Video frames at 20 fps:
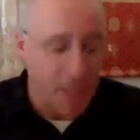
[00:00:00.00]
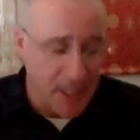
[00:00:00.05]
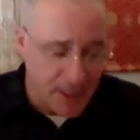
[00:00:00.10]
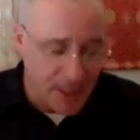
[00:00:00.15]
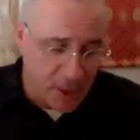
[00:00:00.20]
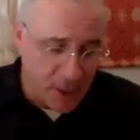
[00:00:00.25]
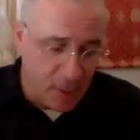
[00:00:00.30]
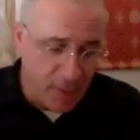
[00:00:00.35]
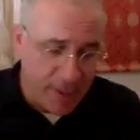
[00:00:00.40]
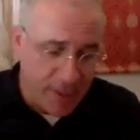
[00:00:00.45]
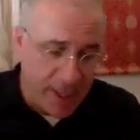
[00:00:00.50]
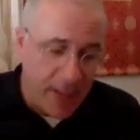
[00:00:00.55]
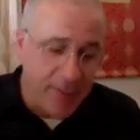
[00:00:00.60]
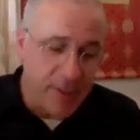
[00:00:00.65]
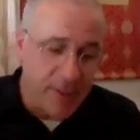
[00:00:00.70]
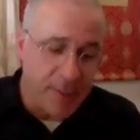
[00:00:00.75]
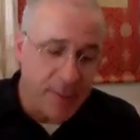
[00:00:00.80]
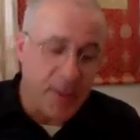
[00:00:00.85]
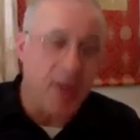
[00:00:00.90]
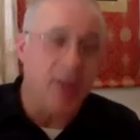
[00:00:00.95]
So the
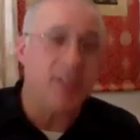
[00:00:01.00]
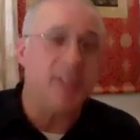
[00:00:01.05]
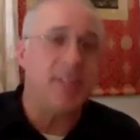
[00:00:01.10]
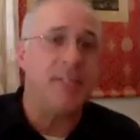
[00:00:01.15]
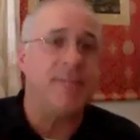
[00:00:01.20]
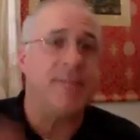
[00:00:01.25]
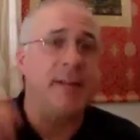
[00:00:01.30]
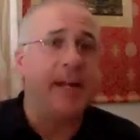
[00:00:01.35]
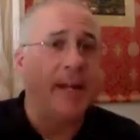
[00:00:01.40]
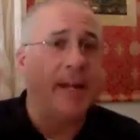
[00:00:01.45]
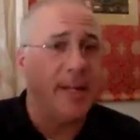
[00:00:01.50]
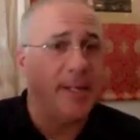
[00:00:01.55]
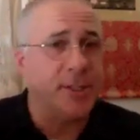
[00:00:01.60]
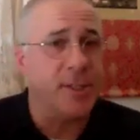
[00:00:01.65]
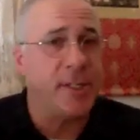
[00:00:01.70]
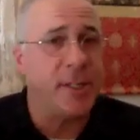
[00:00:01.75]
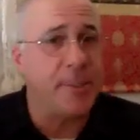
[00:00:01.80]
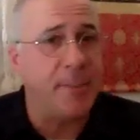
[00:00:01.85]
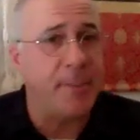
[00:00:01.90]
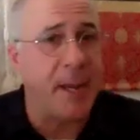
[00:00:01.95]
other parts of it,
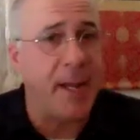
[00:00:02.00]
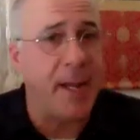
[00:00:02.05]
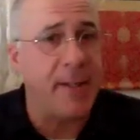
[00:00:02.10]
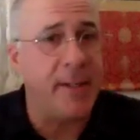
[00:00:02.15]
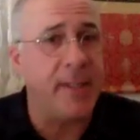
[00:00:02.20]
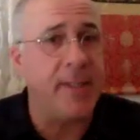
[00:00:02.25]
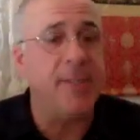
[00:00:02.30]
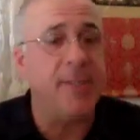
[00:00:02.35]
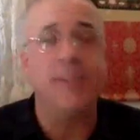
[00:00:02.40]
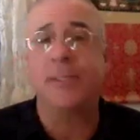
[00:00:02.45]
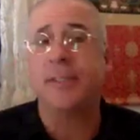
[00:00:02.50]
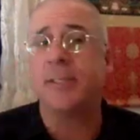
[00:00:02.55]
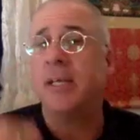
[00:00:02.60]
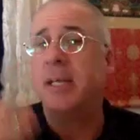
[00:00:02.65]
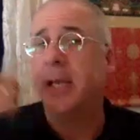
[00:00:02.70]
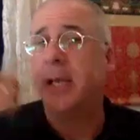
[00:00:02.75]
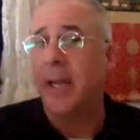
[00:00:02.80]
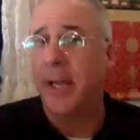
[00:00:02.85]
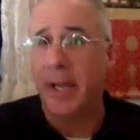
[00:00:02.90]
interdependence,